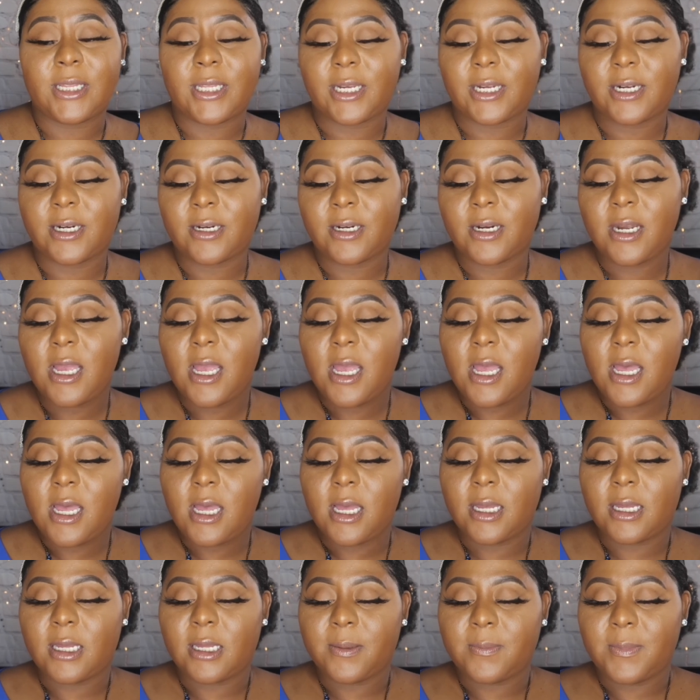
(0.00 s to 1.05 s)
there
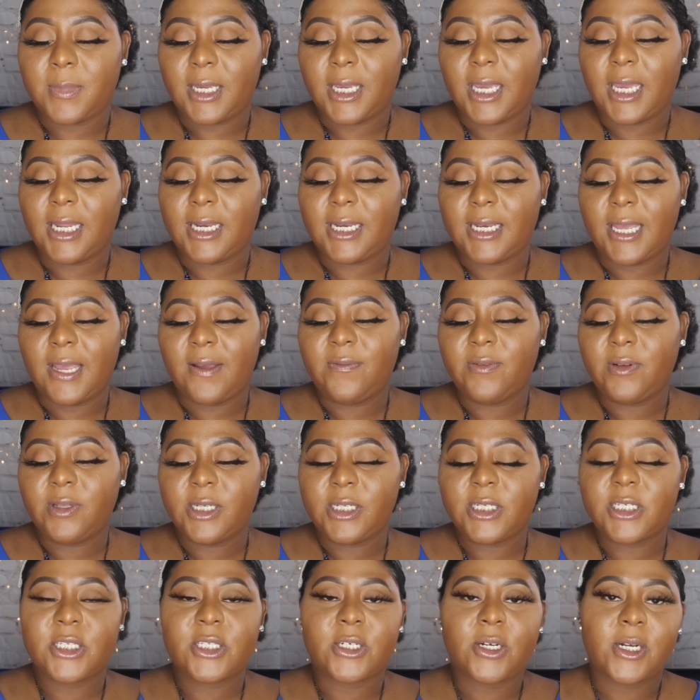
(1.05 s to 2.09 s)
um, it
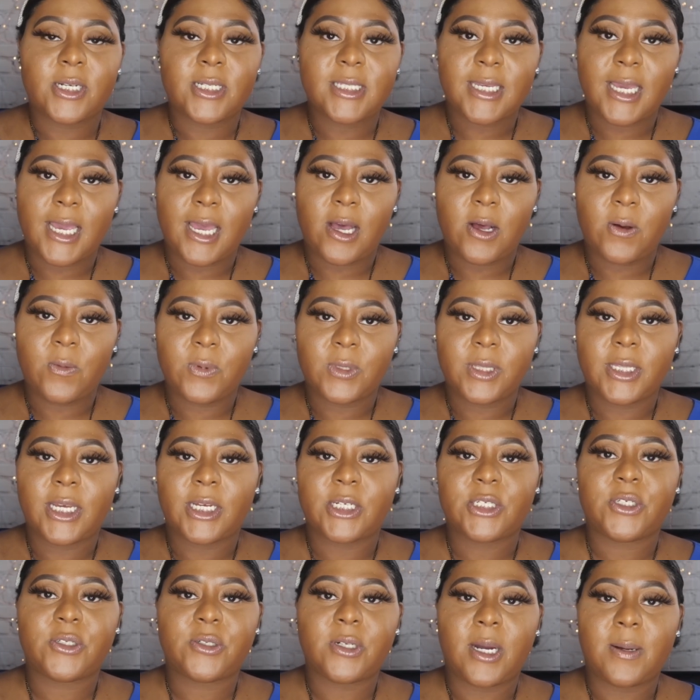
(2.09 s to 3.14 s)
definitely starts out with
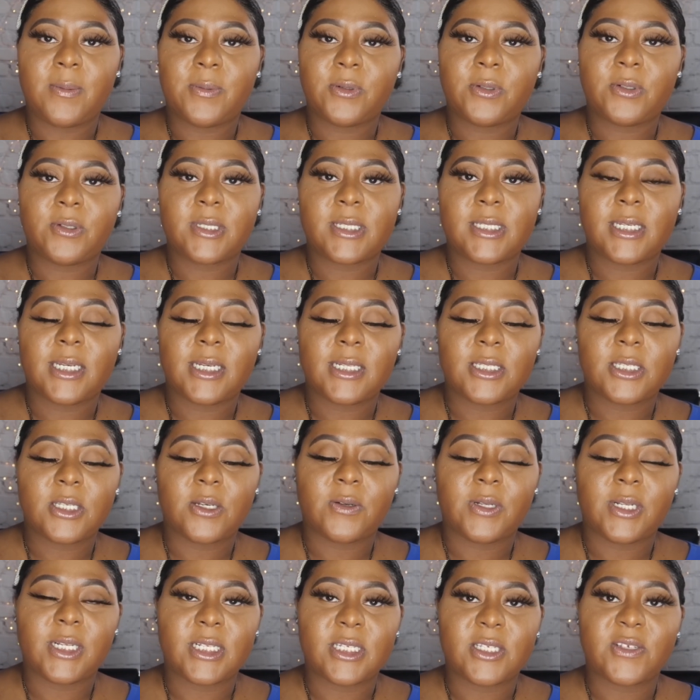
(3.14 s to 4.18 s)
that tropical scent
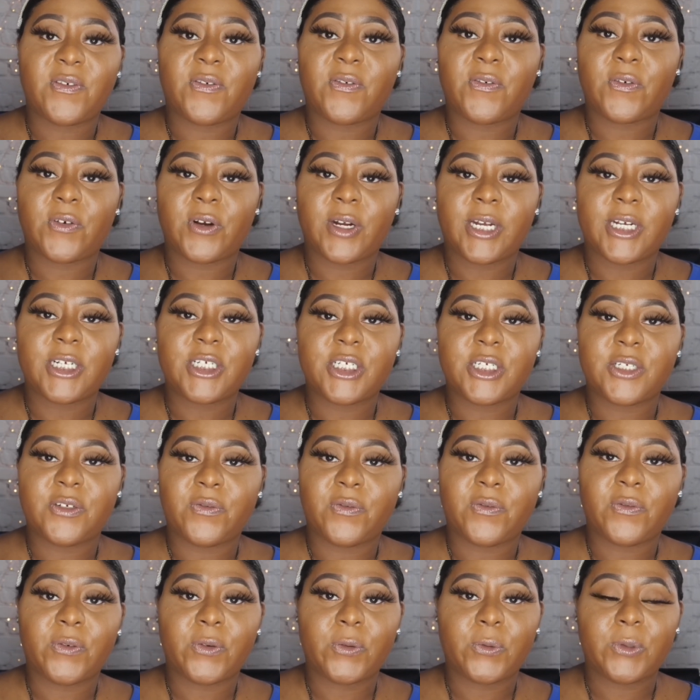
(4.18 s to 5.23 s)
so it is fresh and
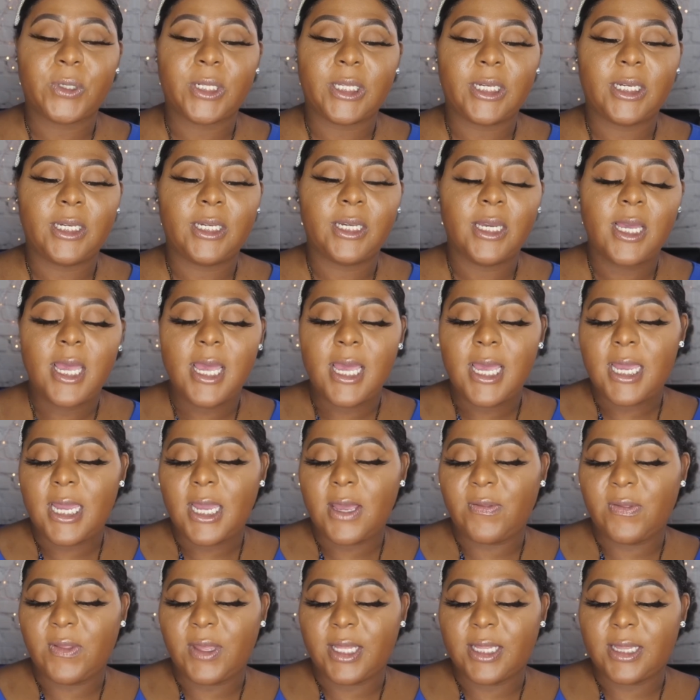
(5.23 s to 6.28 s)
fruity
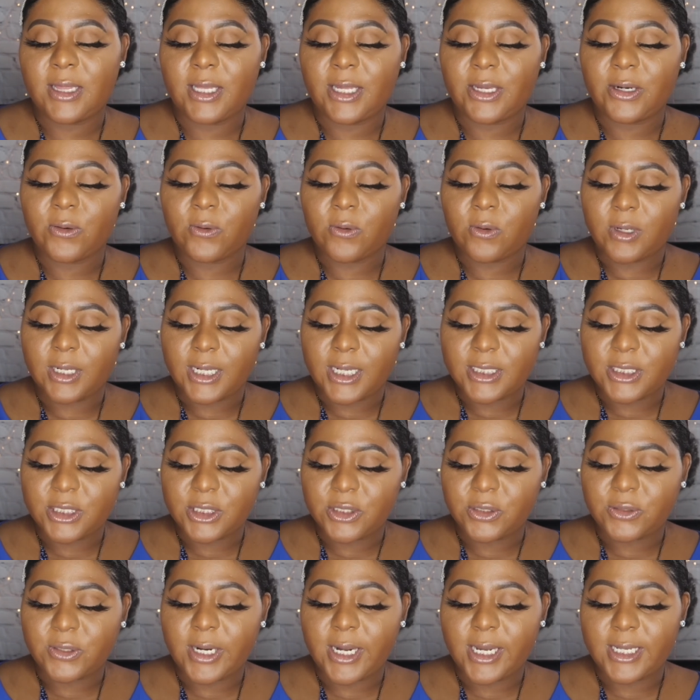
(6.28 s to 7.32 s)
and then later on as it
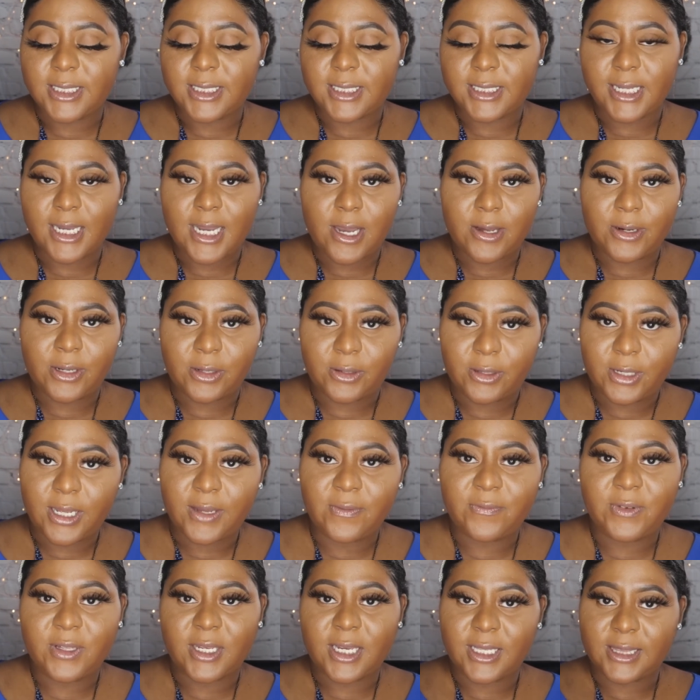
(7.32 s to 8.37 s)
dries down you
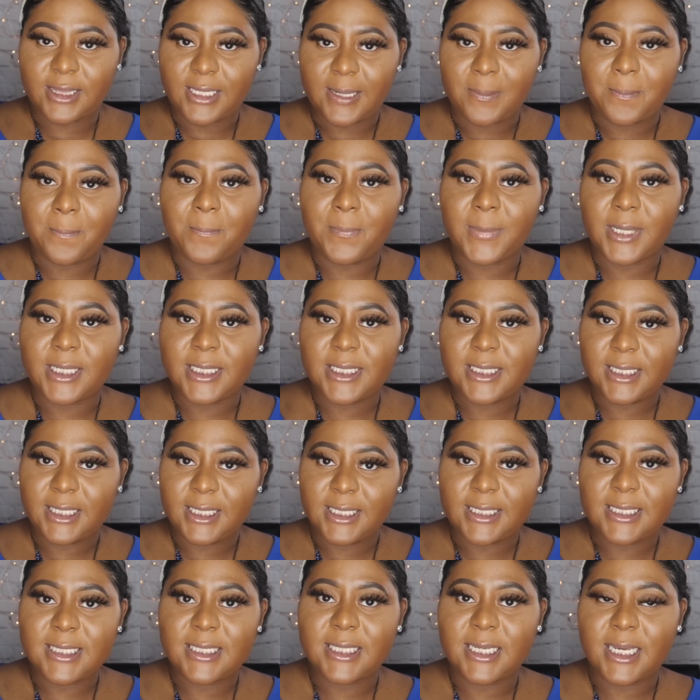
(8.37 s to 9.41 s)
definitely get that
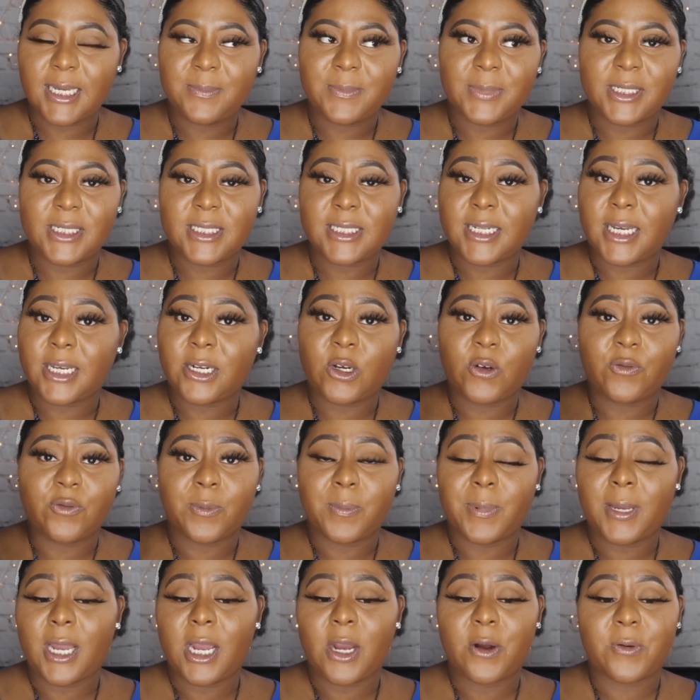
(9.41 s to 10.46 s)
musky scent but it's not
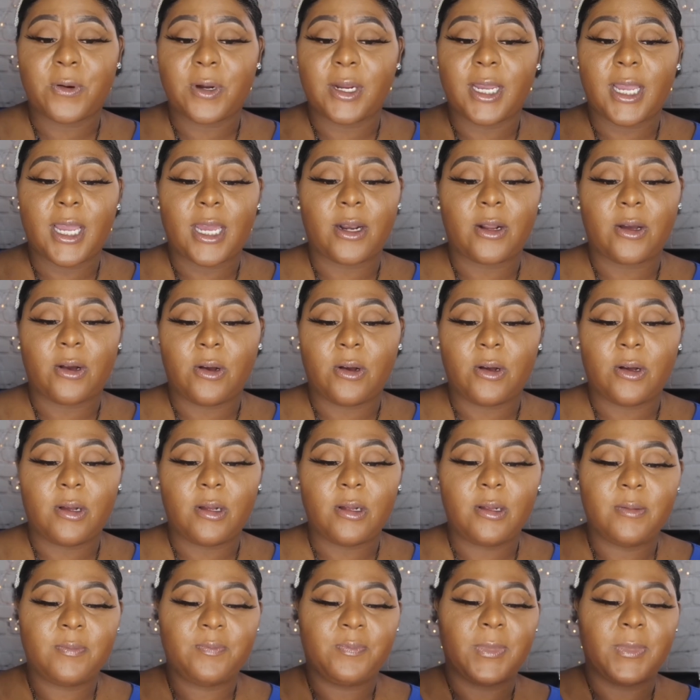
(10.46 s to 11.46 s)
overpowering at all